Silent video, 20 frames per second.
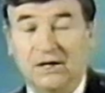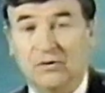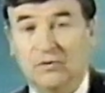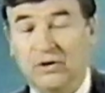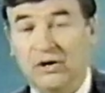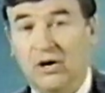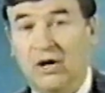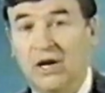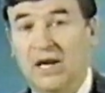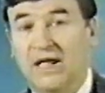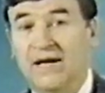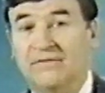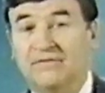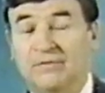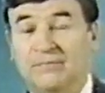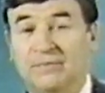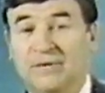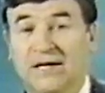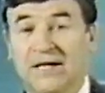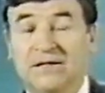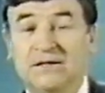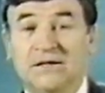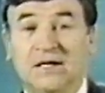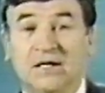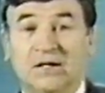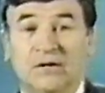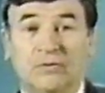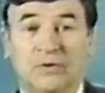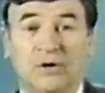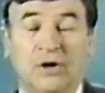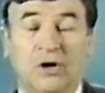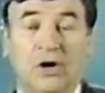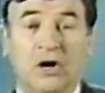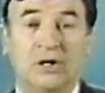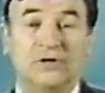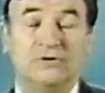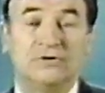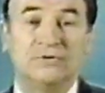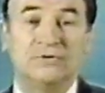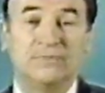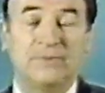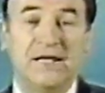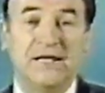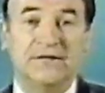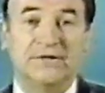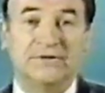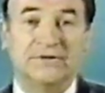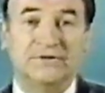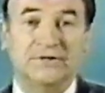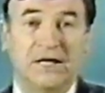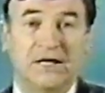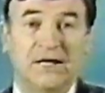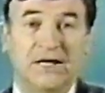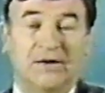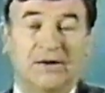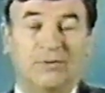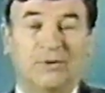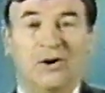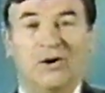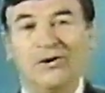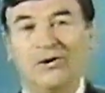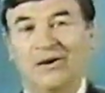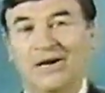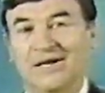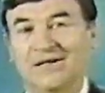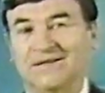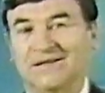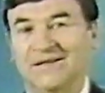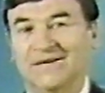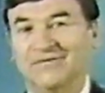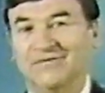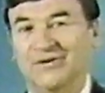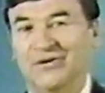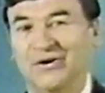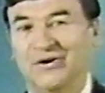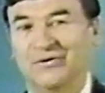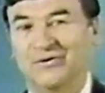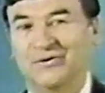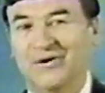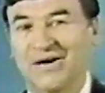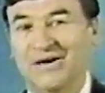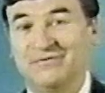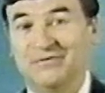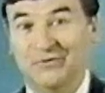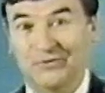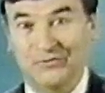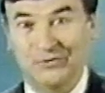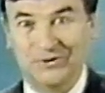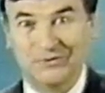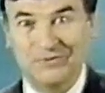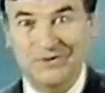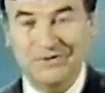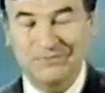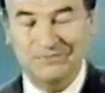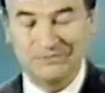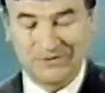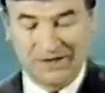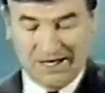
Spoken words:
We all have a pen. We all use pens. We all like to give an autograph, wouldn't we?